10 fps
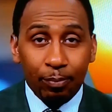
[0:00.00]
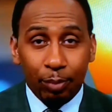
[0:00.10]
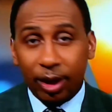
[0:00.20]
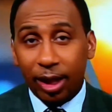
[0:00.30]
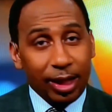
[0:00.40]

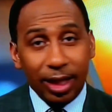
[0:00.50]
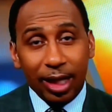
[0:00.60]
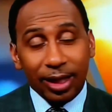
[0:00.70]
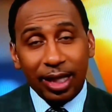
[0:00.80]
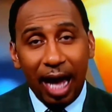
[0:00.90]
because he
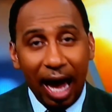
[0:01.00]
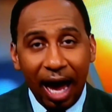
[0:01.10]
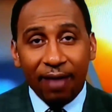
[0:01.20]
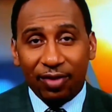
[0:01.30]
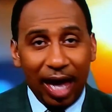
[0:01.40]
doesn't
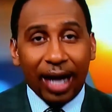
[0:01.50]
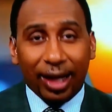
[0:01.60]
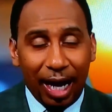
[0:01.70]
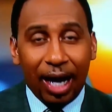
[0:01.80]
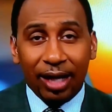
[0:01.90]
have that
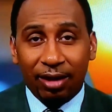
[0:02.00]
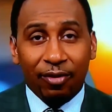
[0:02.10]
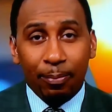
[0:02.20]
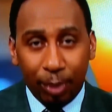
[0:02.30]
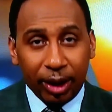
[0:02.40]
kind of
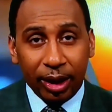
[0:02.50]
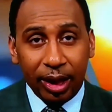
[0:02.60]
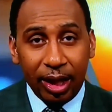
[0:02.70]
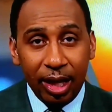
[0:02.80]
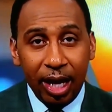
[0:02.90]
ability.